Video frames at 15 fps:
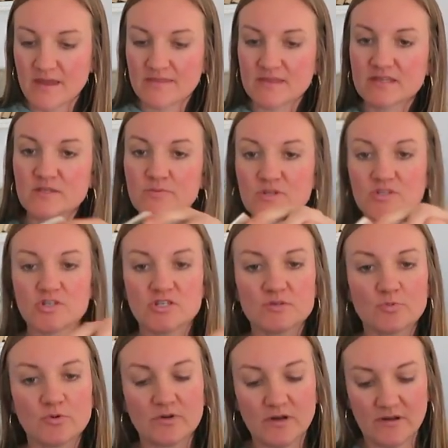And this one's
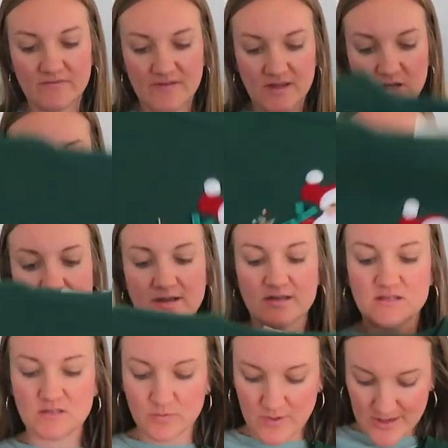just more of a crew neck
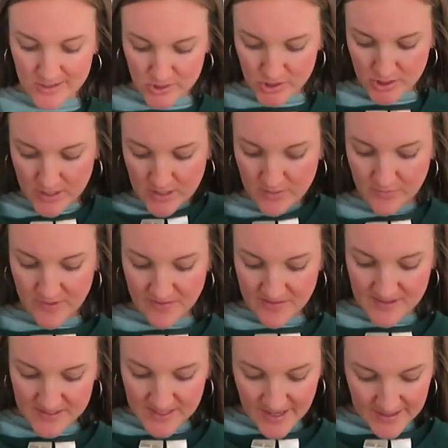sweatshirt with
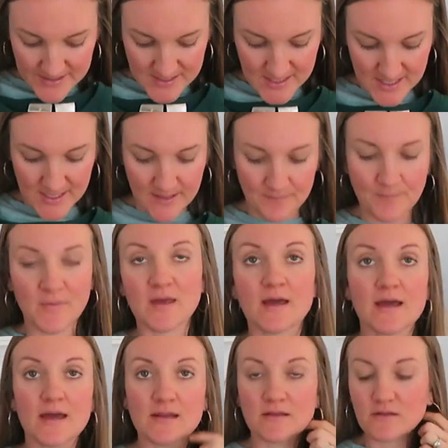the Santa
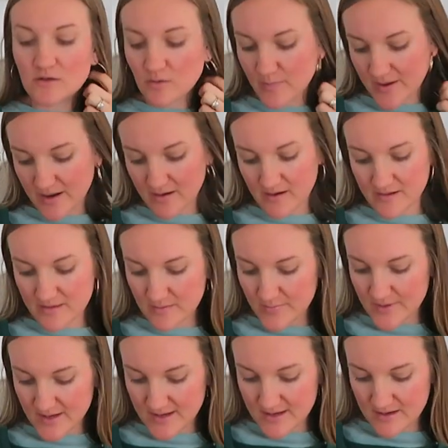and a little bear on the
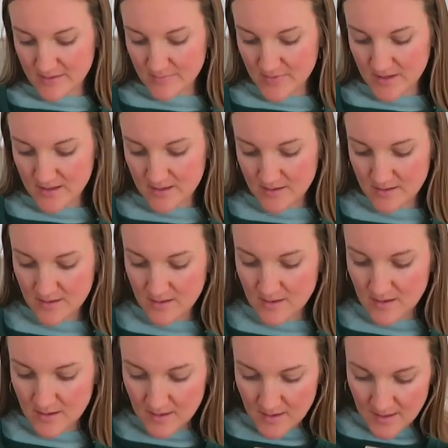bottom.
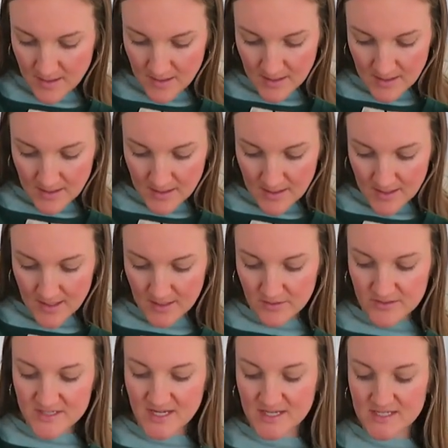It
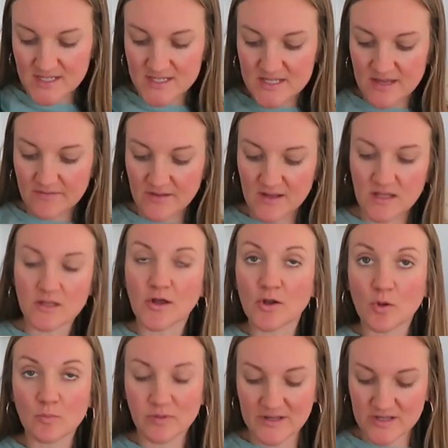looks like it does have like a
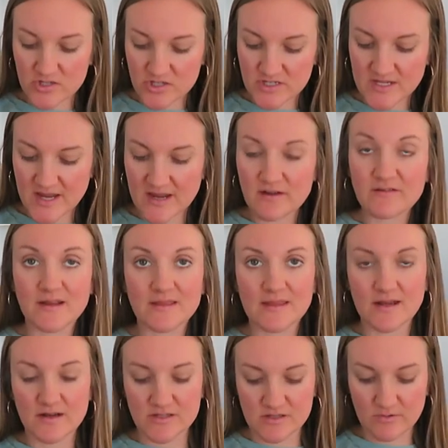little bleach stain right
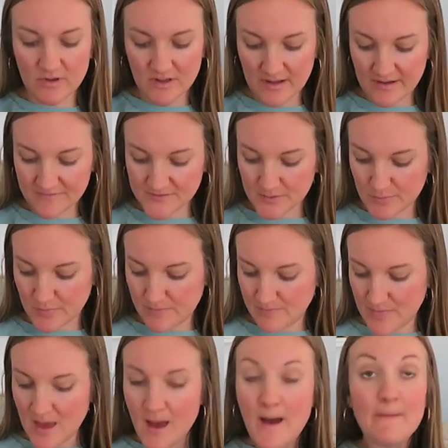there, so I'll have to
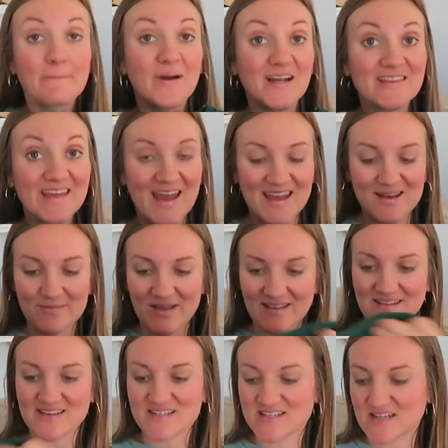mark that in
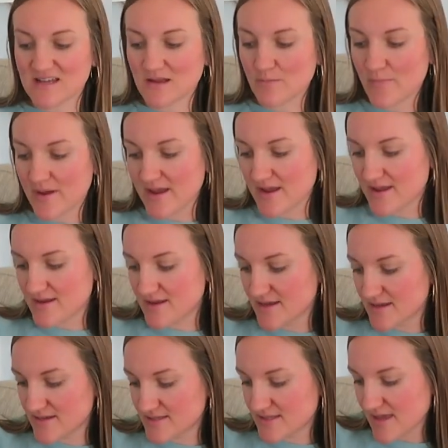my listing. But it
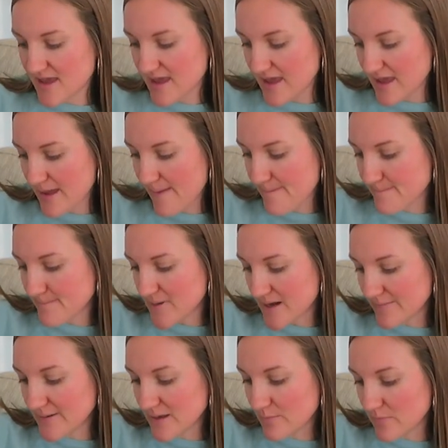is a
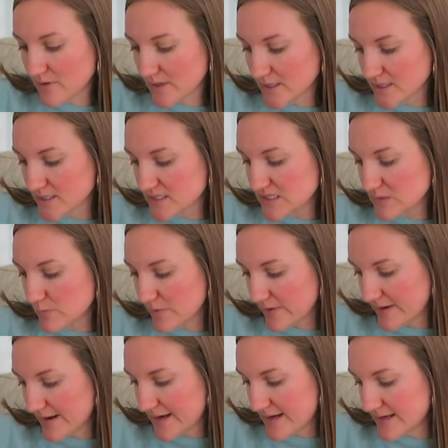Bobby Brooks
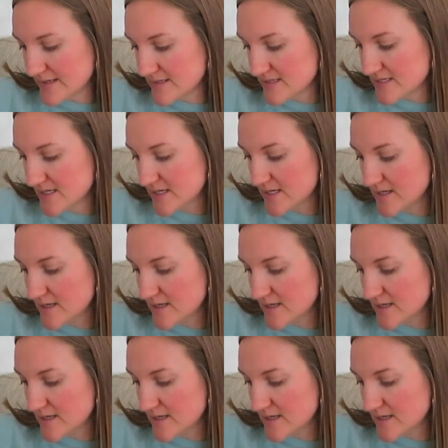brand,